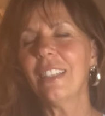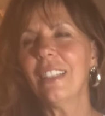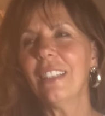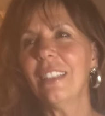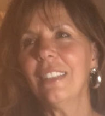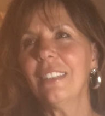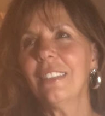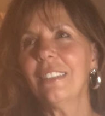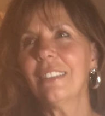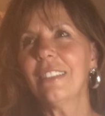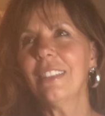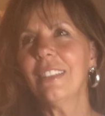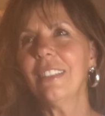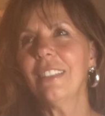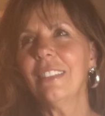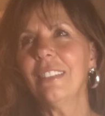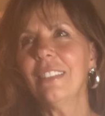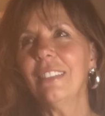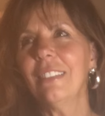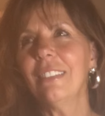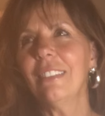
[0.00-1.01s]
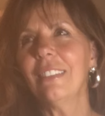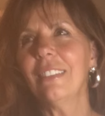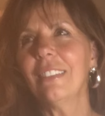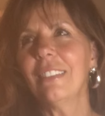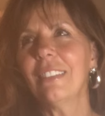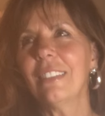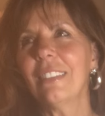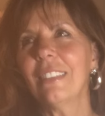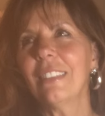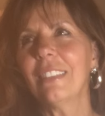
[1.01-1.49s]
I don't know.
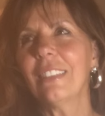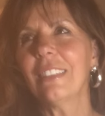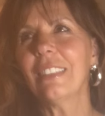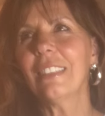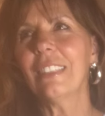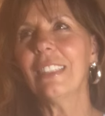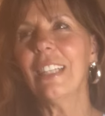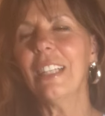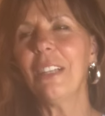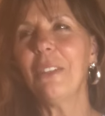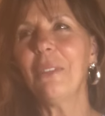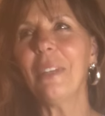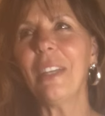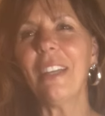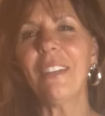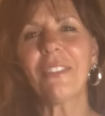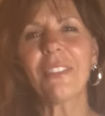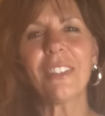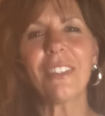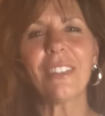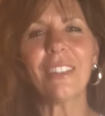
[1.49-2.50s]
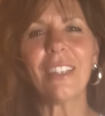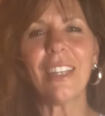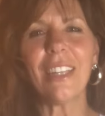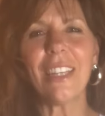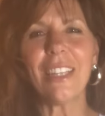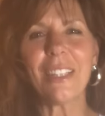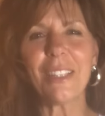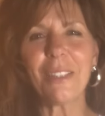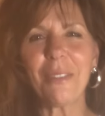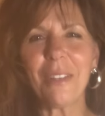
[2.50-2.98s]
Yeah, we have to, I
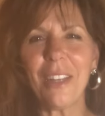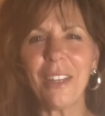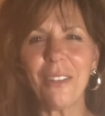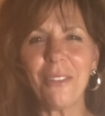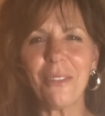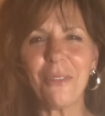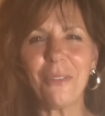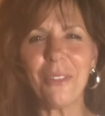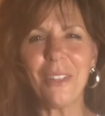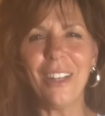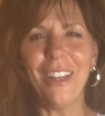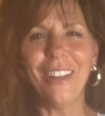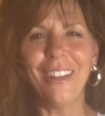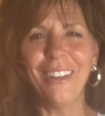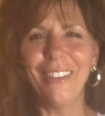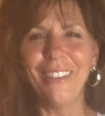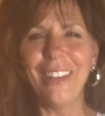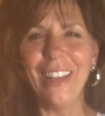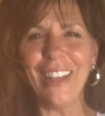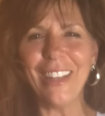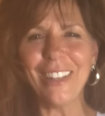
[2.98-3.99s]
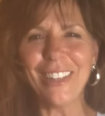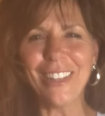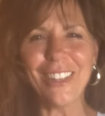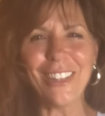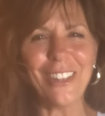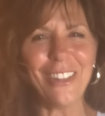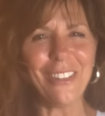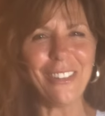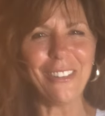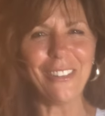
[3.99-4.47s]
guess we got to make
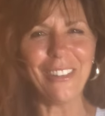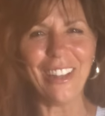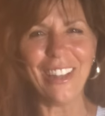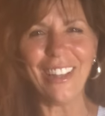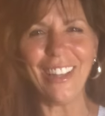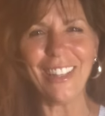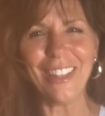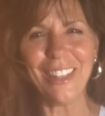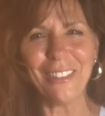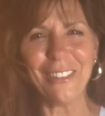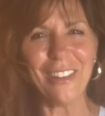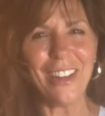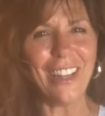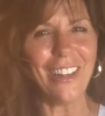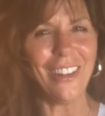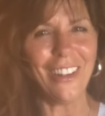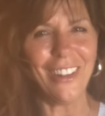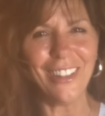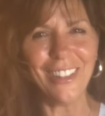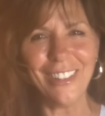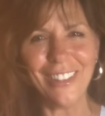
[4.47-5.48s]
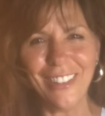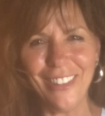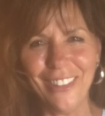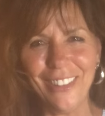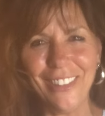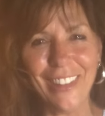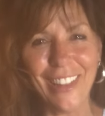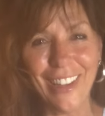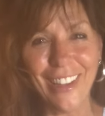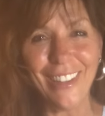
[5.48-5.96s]
sure we got the right heart and
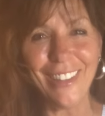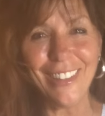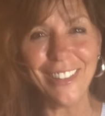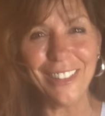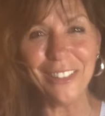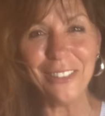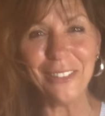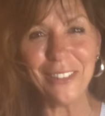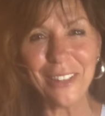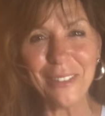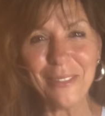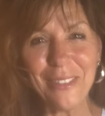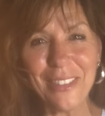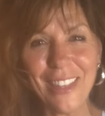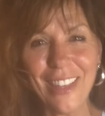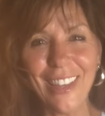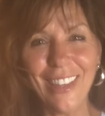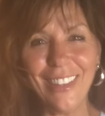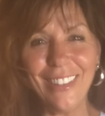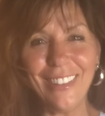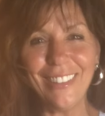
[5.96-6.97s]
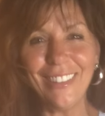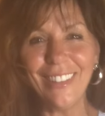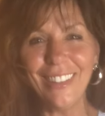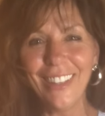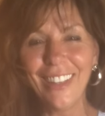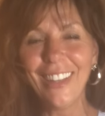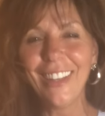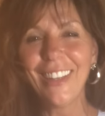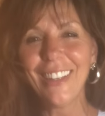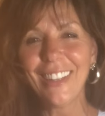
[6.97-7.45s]
all that. You know what I'm saying?
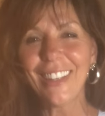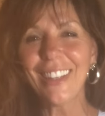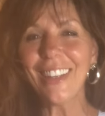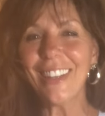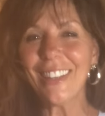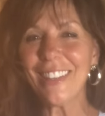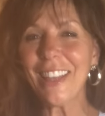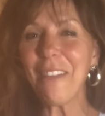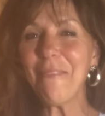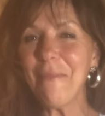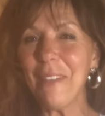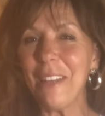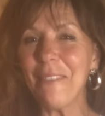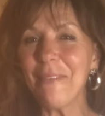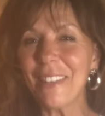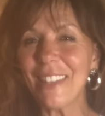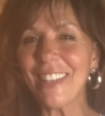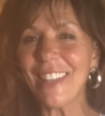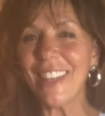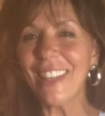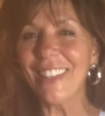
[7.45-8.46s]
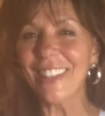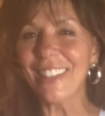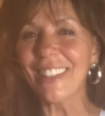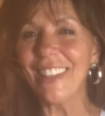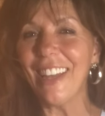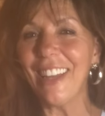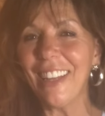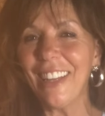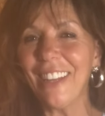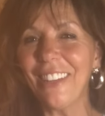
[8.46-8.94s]
Because I've made mistakes in
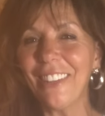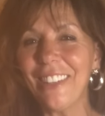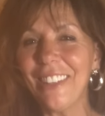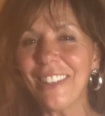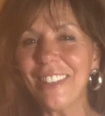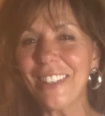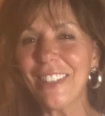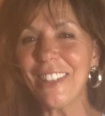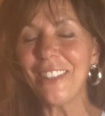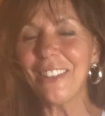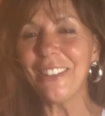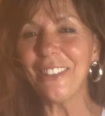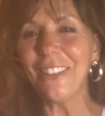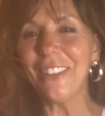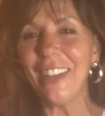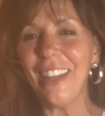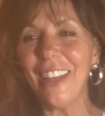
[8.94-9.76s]
that area too.